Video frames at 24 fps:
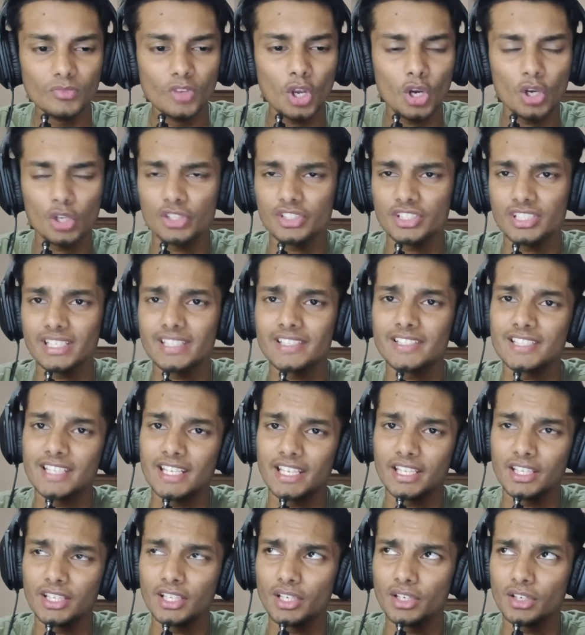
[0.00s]
on
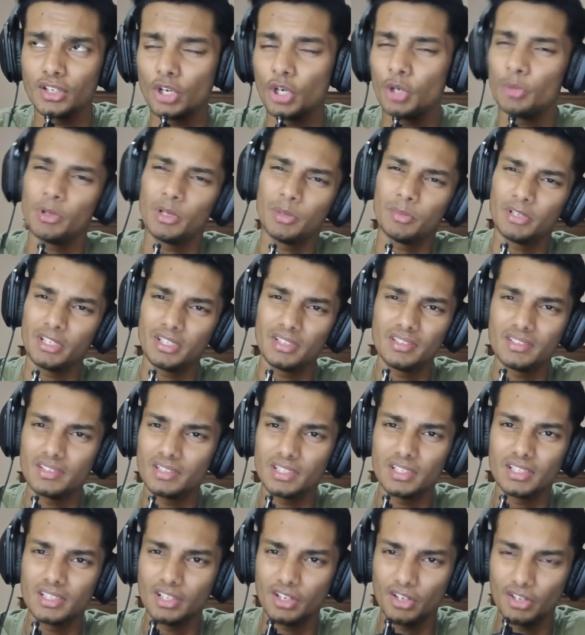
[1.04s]
16th or maybe
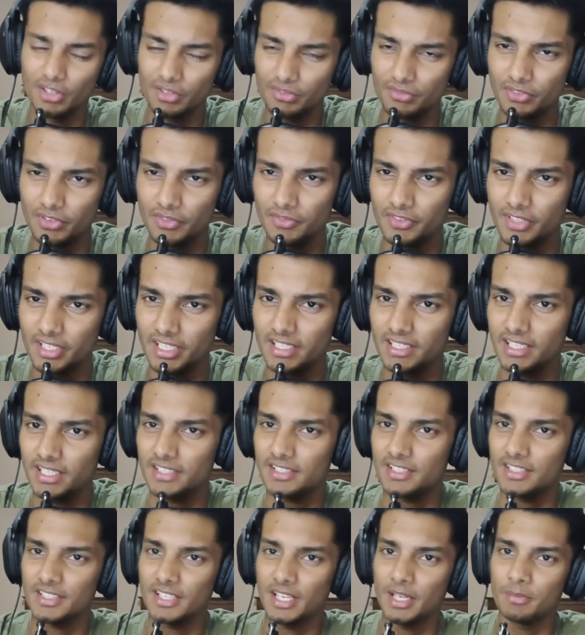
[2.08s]
on 15th, that's
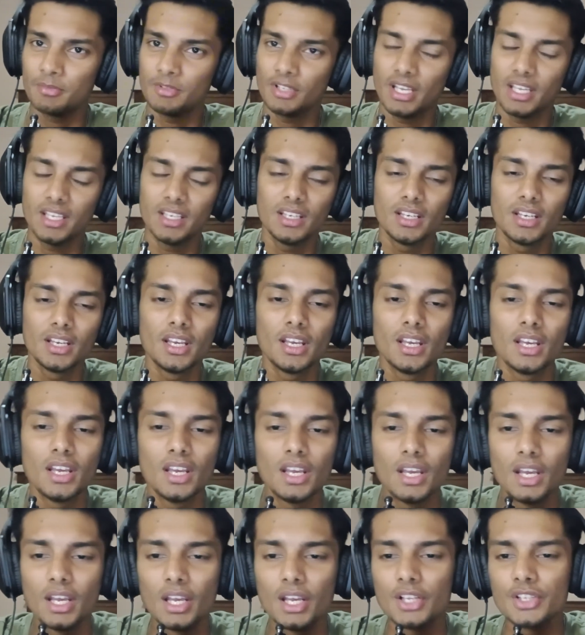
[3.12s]
the same day.
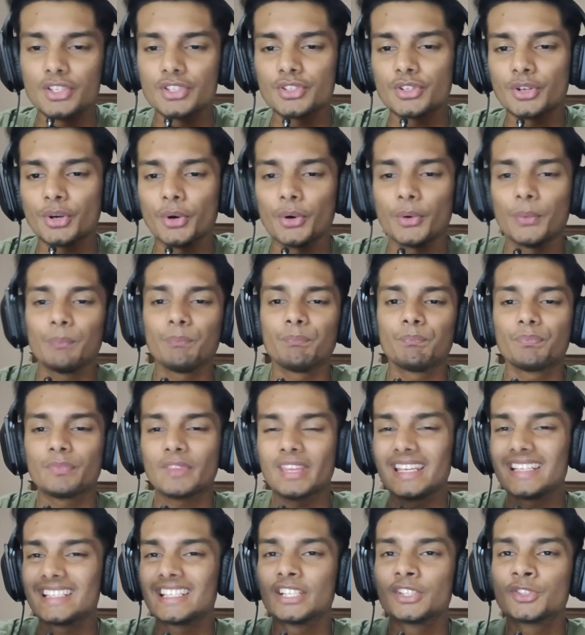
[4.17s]
So,
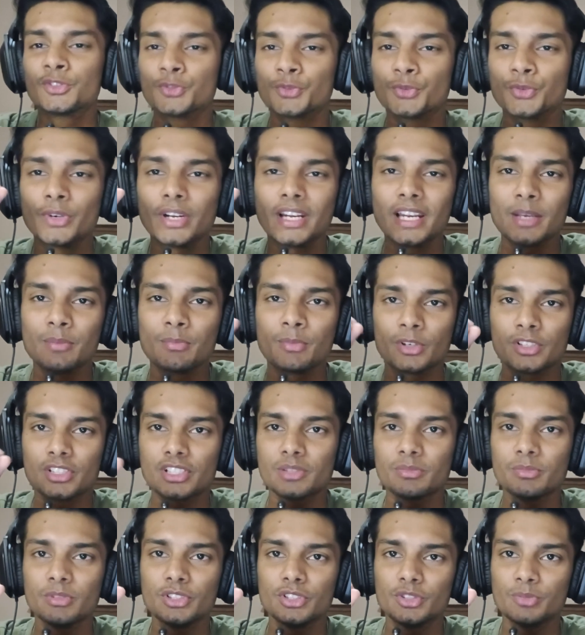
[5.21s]
is it really
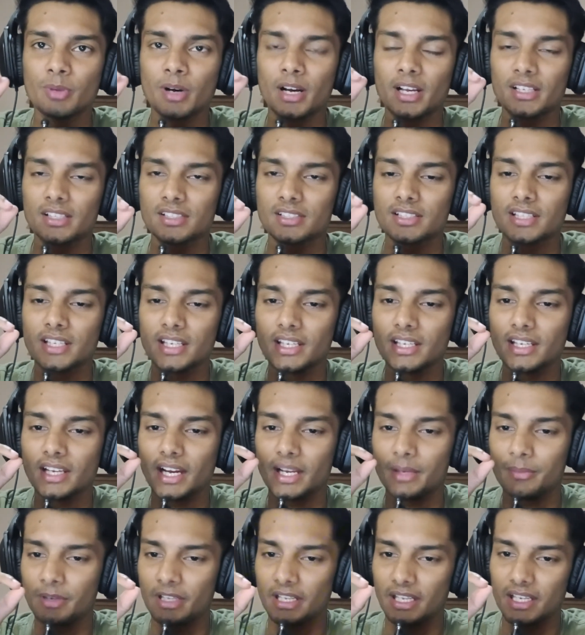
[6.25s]
possible to pass the
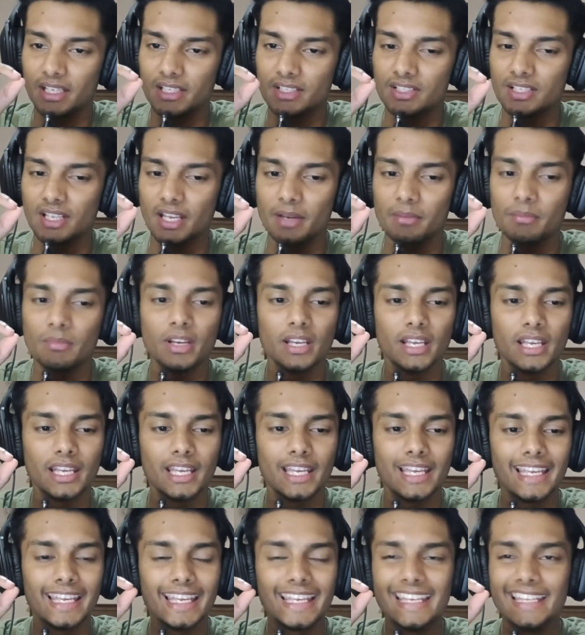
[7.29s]
IMAT exam
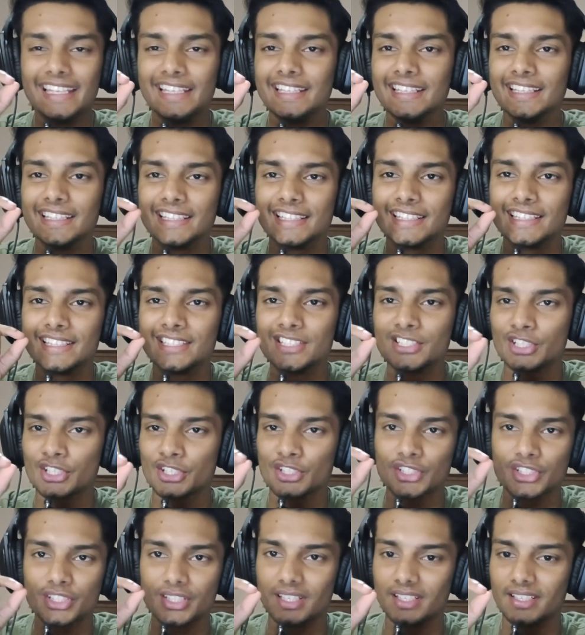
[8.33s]
in
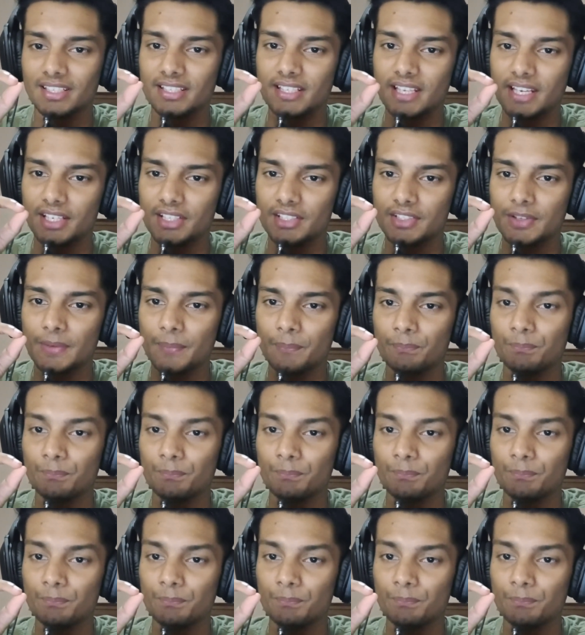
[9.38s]
just 30 days?